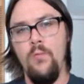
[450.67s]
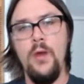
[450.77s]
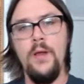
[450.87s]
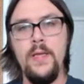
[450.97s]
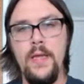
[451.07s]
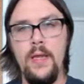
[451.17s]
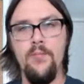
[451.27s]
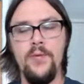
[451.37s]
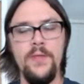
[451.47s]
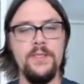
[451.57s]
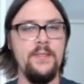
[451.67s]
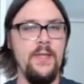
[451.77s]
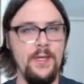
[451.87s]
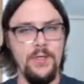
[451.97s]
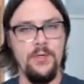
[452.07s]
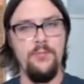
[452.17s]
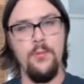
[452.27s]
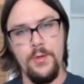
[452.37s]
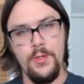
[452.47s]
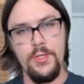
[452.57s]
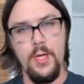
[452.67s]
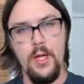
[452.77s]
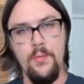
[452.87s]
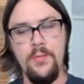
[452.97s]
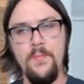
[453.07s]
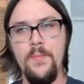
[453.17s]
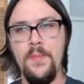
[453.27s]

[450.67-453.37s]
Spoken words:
one-day presentation workshop